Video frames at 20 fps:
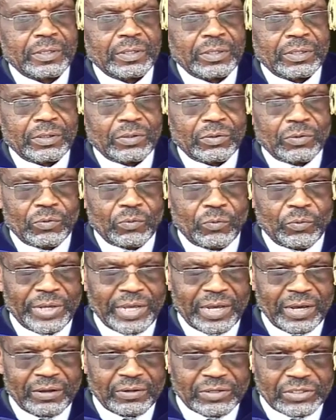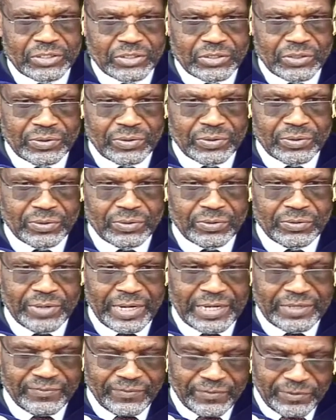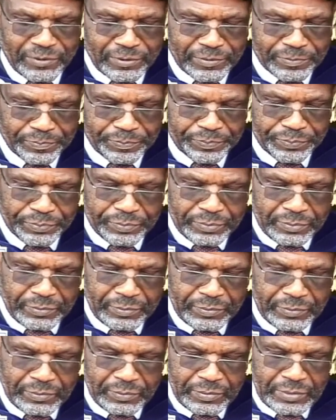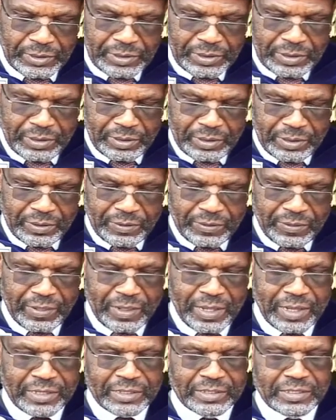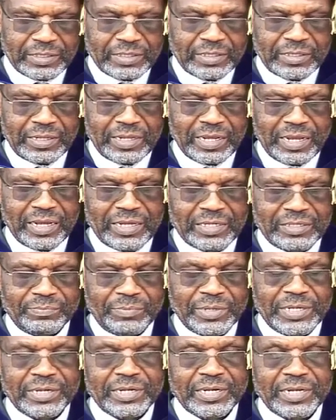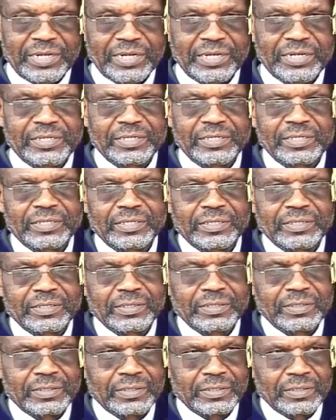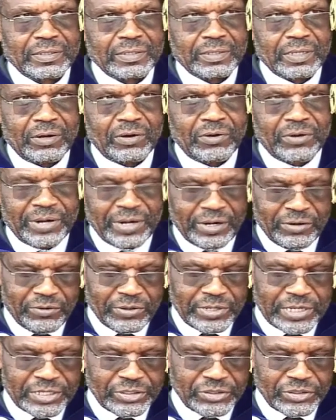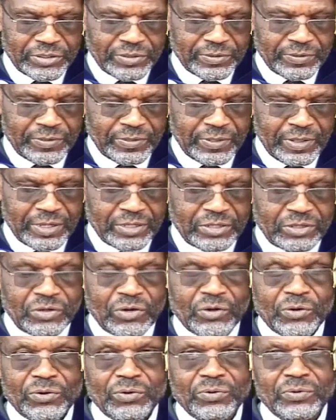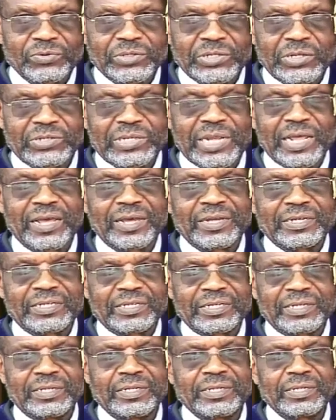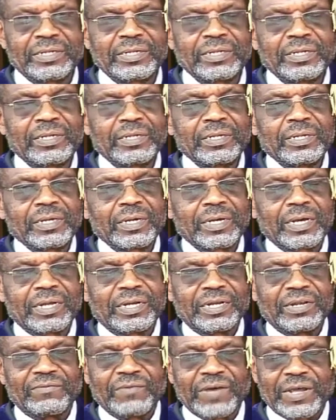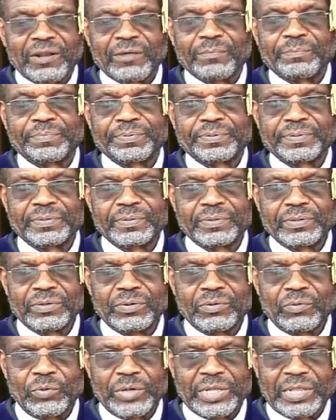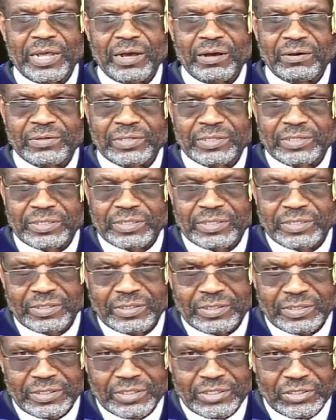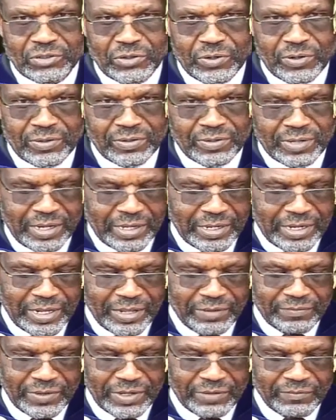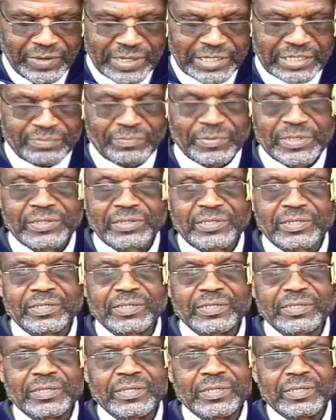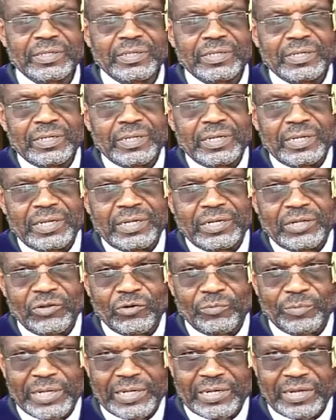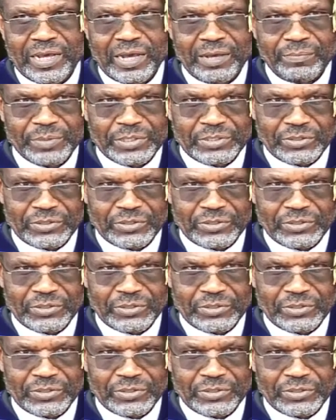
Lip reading: We are also grateful that there has been need or recognition that no society can develop without strong and heavy investment in human capital.